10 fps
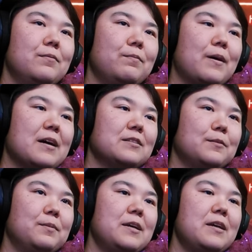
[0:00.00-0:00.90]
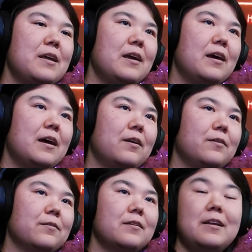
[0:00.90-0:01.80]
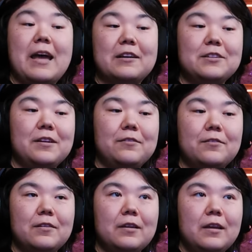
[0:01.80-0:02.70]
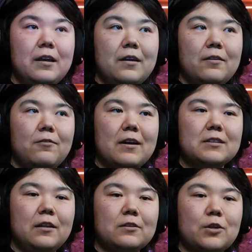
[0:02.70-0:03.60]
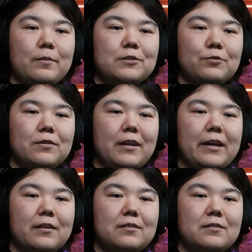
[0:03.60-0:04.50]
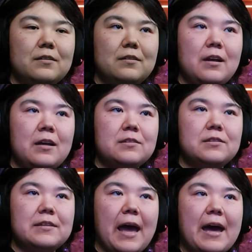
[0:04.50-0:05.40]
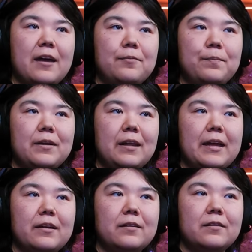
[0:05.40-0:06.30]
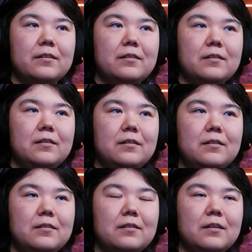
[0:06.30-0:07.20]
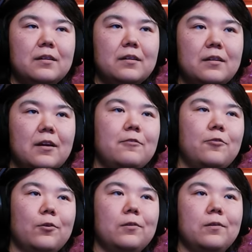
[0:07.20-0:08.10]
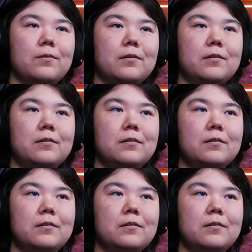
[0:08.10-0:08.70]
Possibly. I don't know. And actually, Vraska looks almost like not sad, but like not forlorn.